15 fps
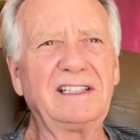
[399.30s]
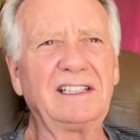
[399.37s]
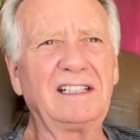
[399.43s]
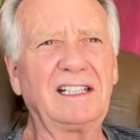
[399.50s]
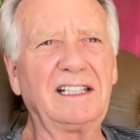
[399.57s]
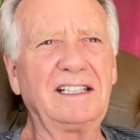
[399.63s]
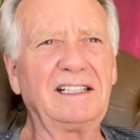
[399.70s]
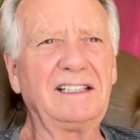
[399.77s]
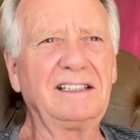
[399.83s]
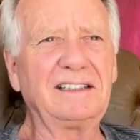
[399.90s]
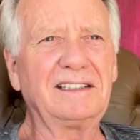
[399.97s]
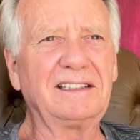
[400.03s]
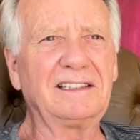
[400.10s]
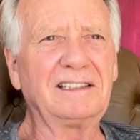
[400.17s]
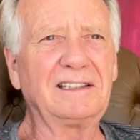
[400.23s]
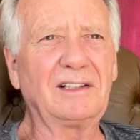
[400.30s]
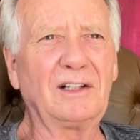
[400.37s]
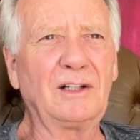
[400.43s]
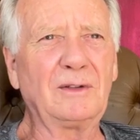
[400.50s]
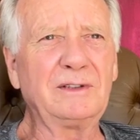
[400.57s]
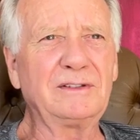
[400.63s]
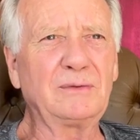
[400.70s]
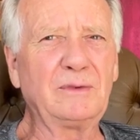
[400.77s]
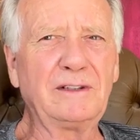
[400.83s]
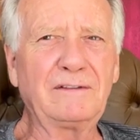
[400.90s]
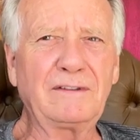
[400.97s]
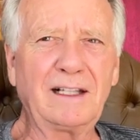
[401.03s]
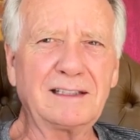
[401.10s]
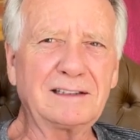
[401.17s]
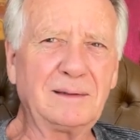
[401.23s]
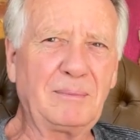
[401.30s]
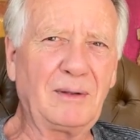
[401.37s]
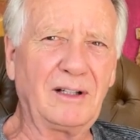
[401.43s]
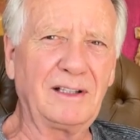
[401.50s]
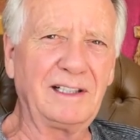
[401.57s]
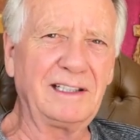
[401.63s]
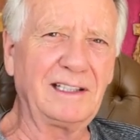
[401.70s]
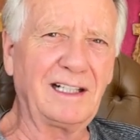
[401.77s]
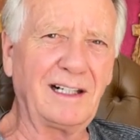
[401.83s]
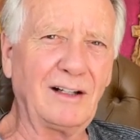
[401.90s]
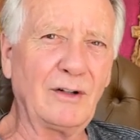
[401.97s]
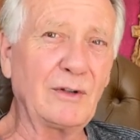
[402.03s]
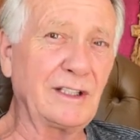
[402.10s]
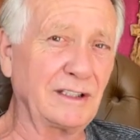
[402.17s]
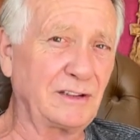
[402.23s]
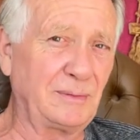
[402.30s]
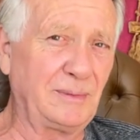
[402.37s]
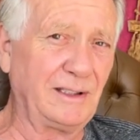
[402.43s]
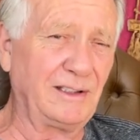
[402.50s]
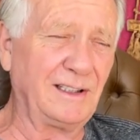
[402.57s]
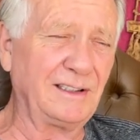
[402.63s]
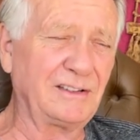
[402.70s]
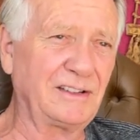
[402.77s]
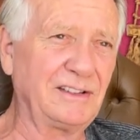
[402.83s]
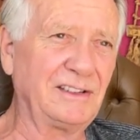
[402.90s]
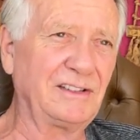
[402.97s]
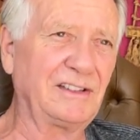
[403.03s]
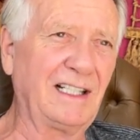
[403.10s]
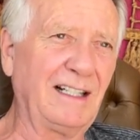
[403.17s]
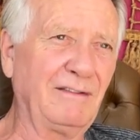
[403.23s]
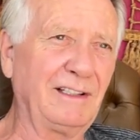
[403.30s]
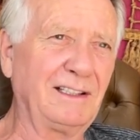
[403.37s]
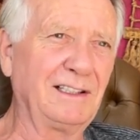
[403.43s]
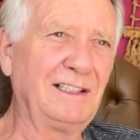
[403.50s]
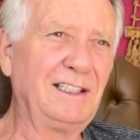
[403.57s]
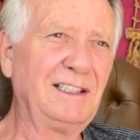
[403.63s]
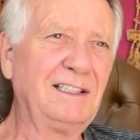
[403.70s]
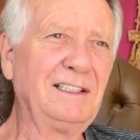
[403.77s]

I always reflect upon in our experience is having